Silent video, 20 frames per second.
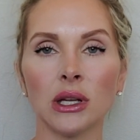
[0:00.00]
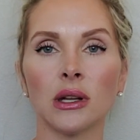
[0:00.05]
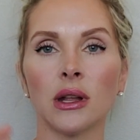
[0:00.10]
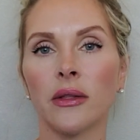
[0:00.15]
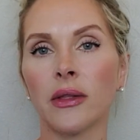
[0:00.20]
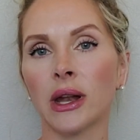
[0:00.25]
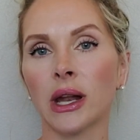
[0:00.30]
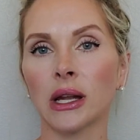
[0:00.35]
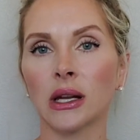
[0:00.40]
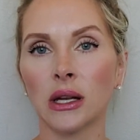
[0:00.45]
and
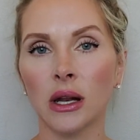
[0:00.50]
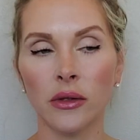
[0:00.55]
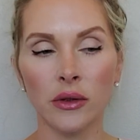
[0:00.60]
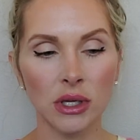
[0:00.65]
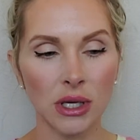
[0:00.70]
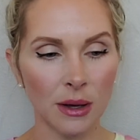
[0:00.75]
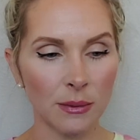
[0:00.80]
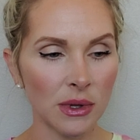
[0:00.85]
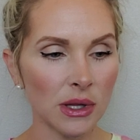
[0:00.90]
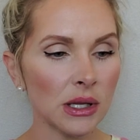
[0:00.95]
then at another
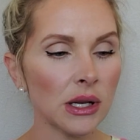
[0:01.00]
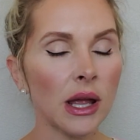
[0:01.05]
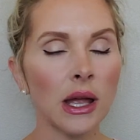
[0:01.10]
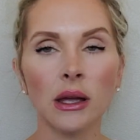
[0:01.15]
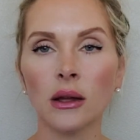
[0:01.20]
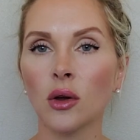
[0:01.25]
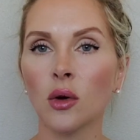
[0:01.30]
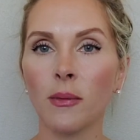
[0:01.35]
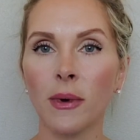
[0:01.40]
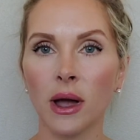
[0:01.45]
time of the day
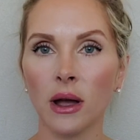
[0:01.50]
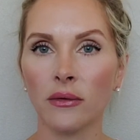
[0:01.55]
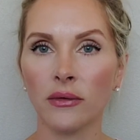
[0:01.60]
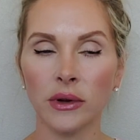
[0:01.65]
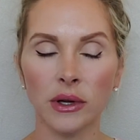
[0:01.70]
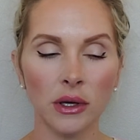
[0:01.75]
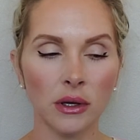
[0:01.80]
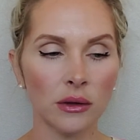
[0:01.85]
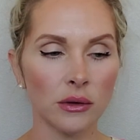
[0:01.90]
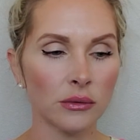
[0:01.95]
go back for your